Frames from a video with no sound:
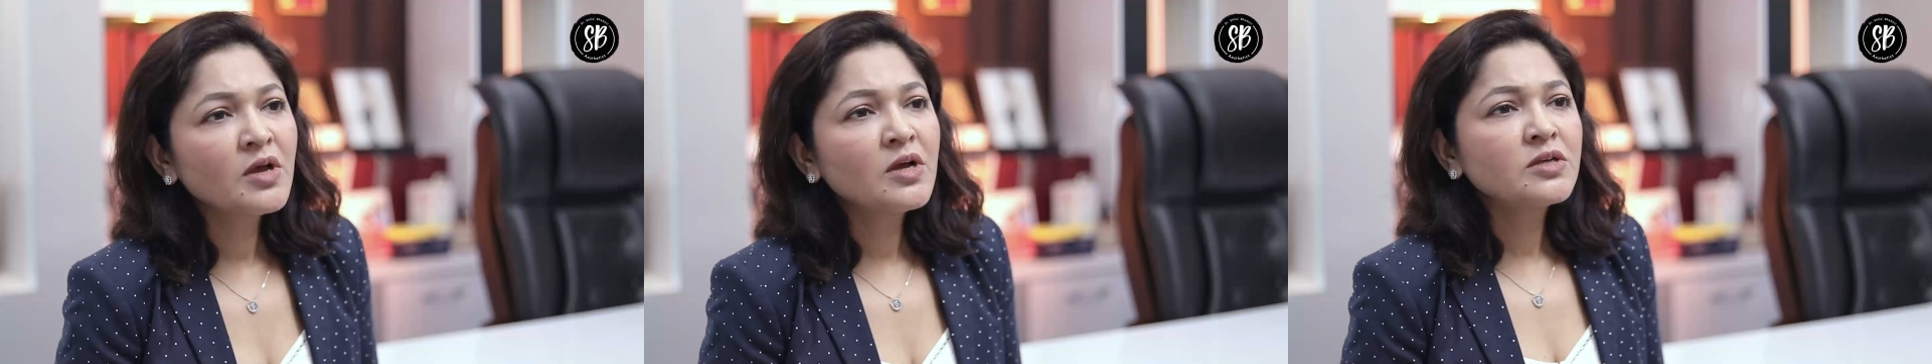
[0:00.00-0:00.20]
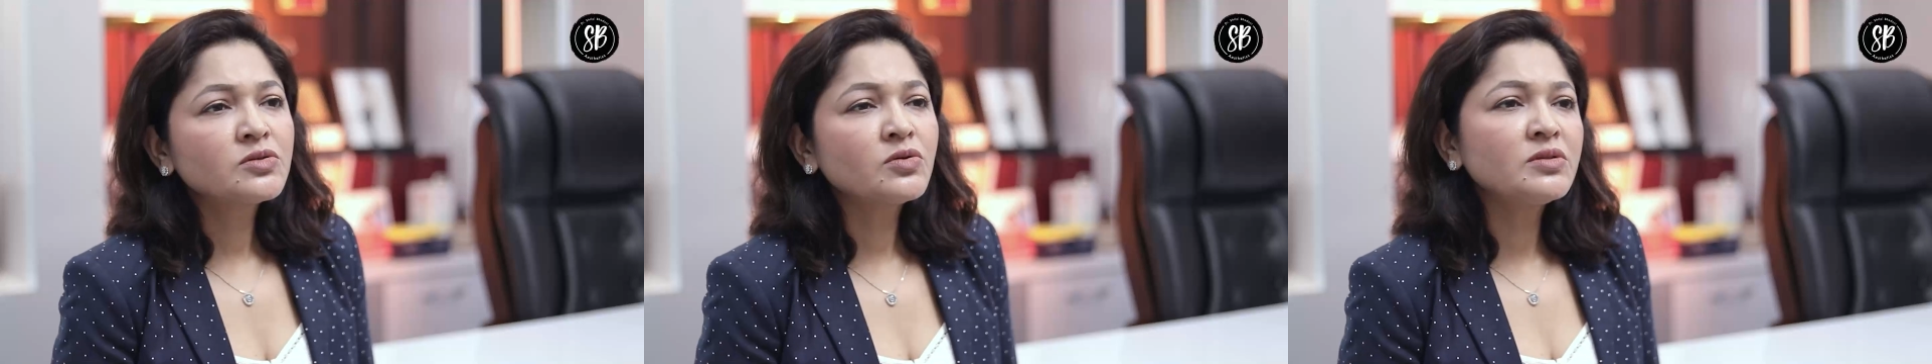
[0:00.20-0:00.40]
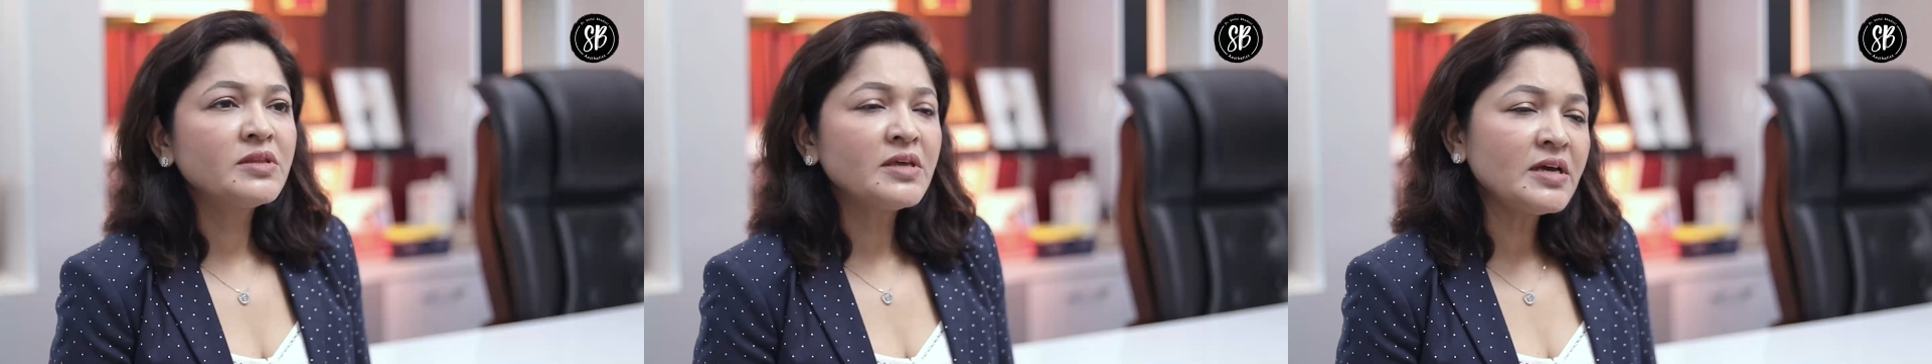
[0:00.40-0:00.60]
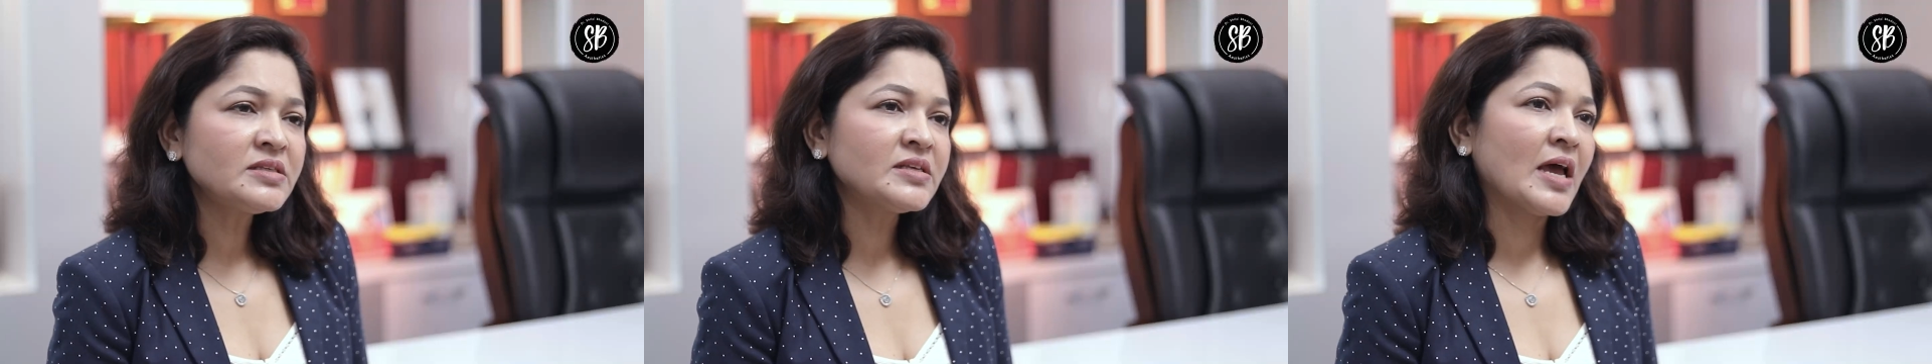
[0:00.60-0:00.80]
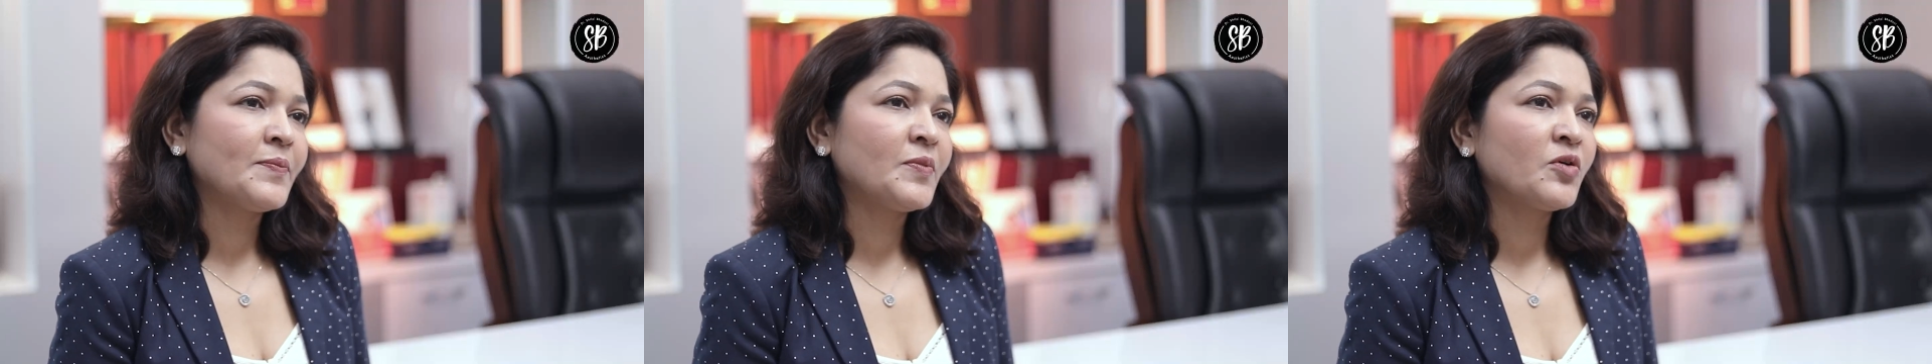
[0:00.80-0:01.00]
So these
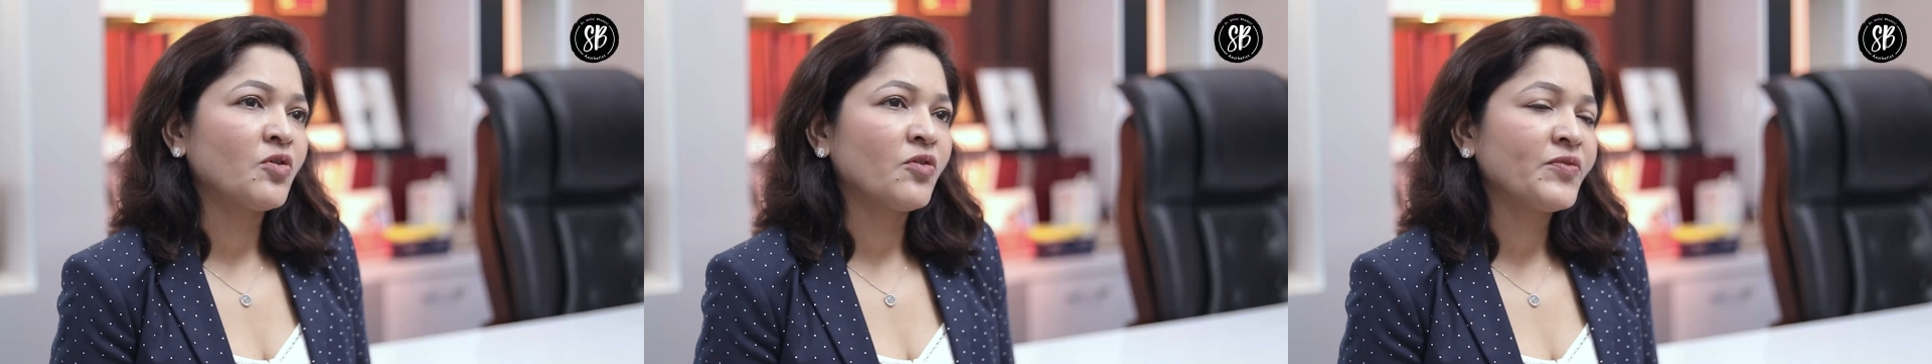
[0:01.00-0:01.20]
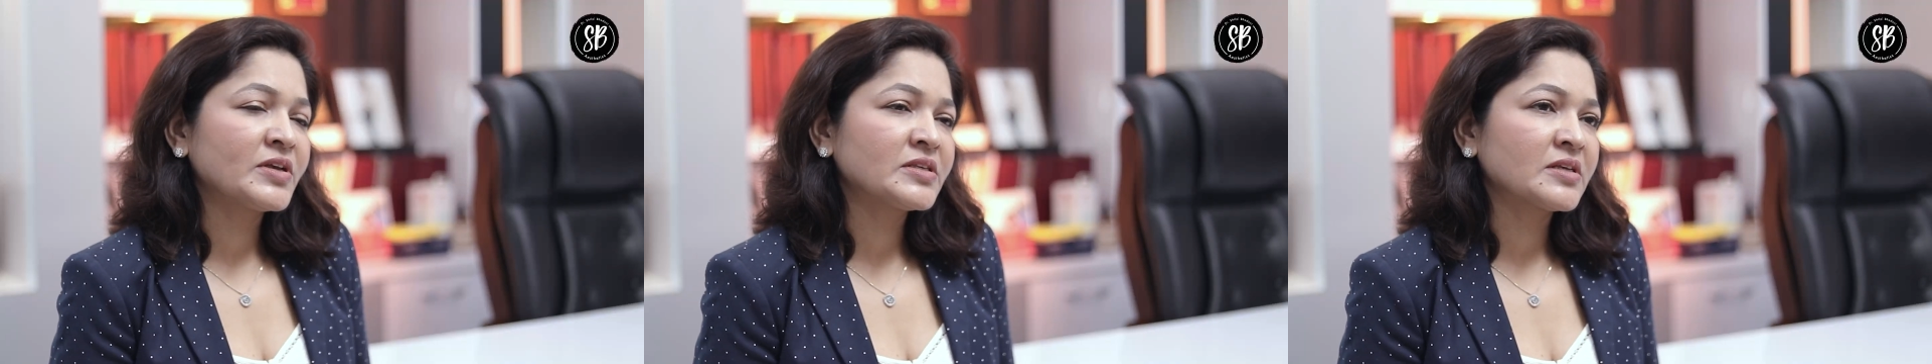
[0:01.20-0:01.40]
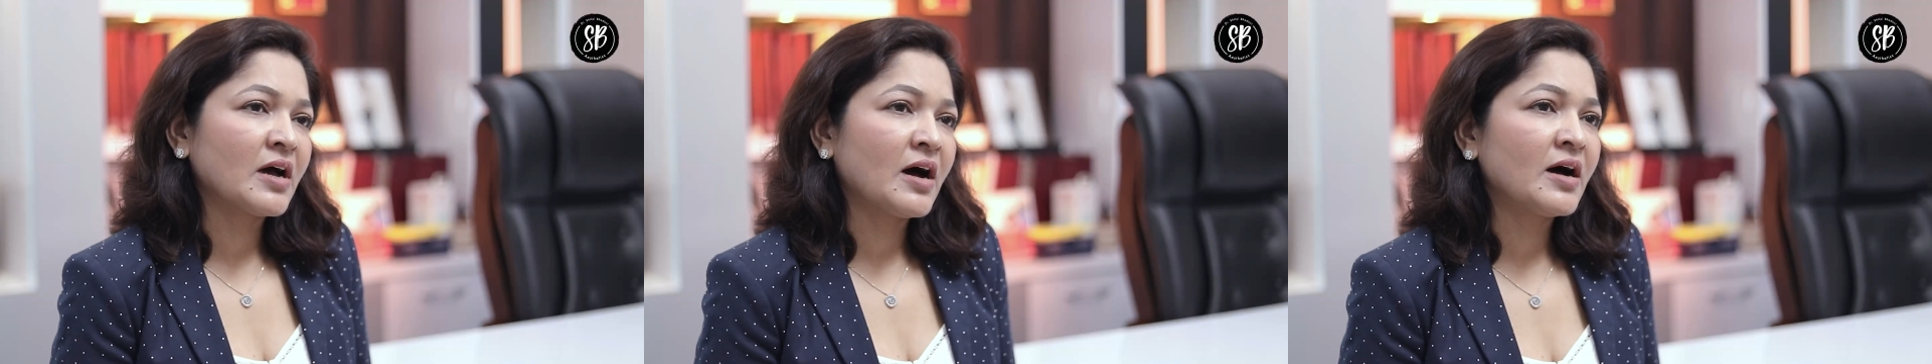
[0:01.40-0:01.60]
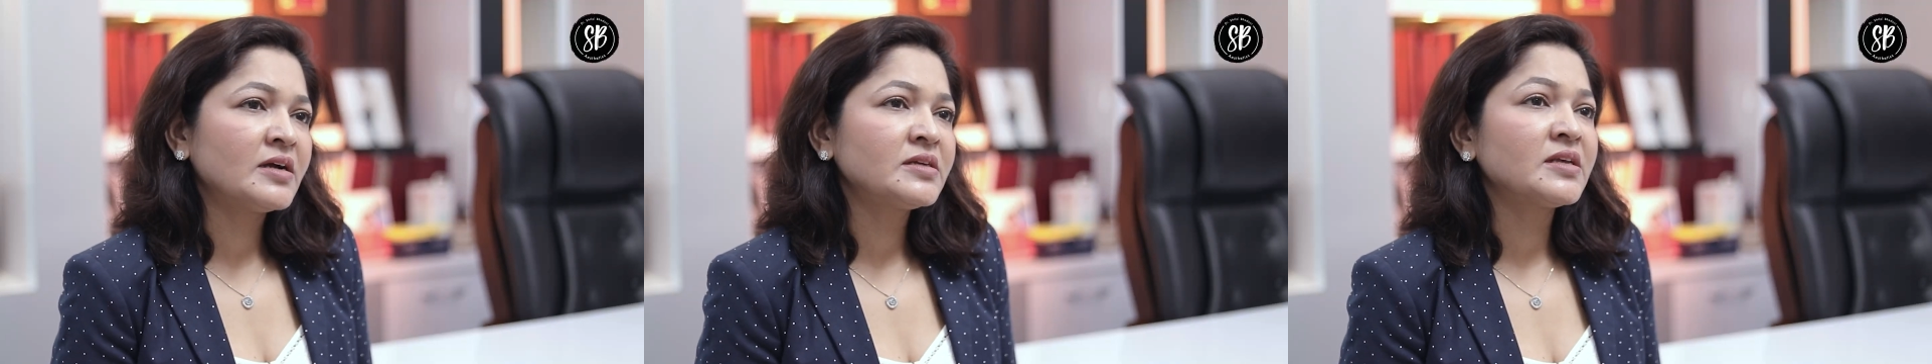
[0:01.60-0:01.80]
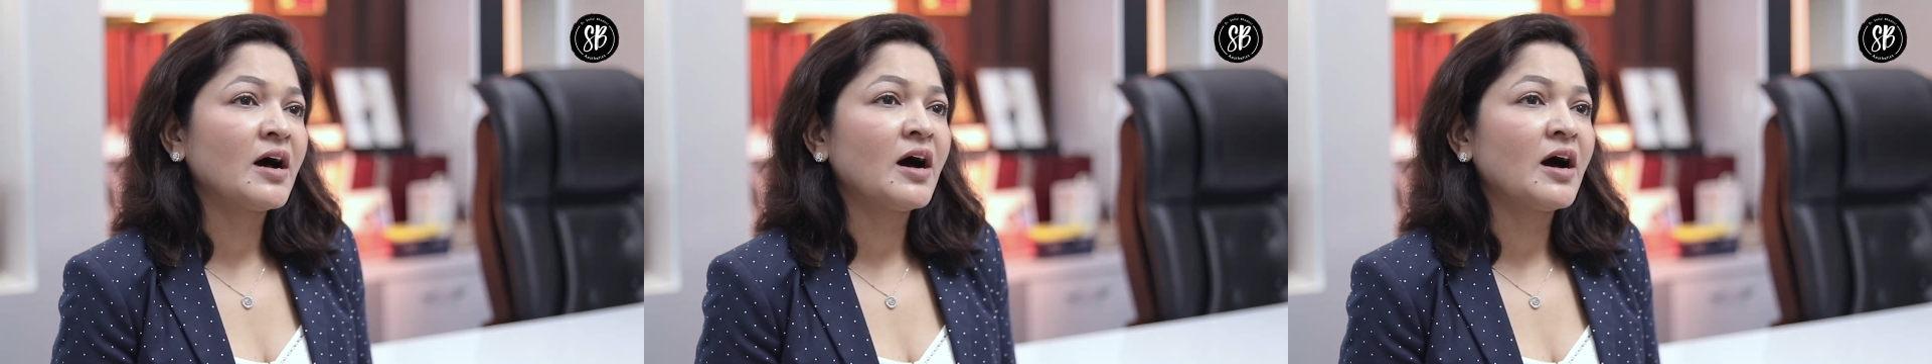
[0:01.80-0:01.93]
hypertrophic scars